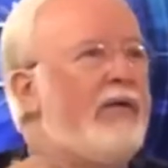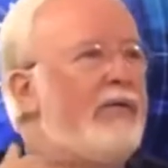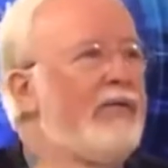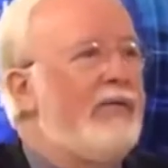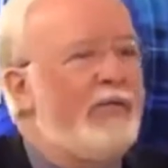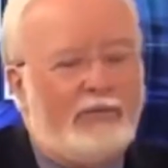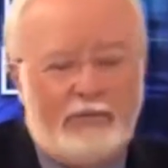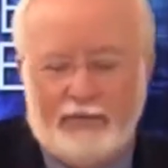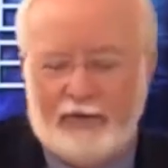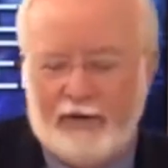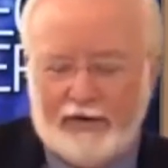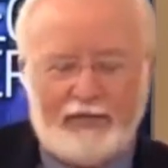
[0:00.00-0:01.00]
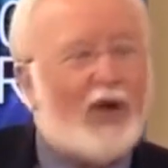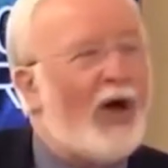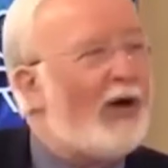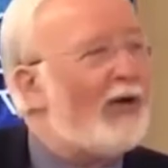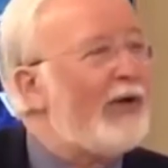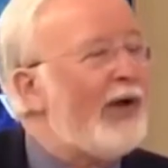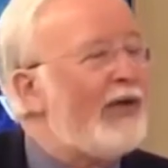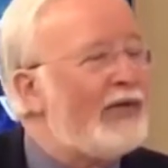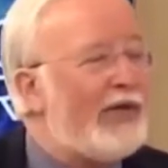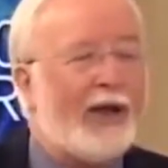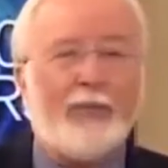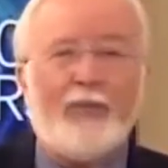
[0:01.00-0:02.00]
in various
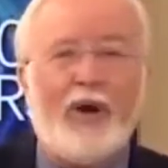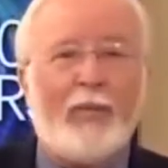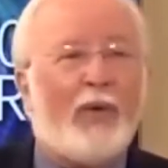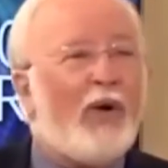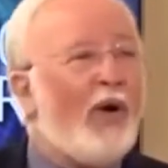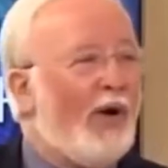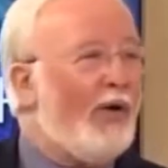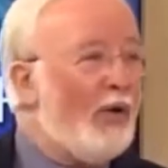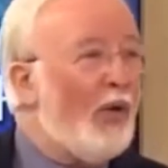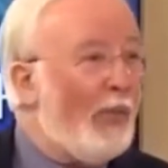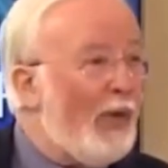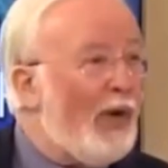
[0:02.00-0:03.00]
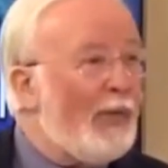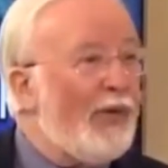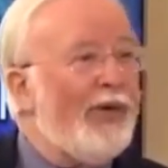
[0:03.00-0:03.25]
cognates like prepper, are you a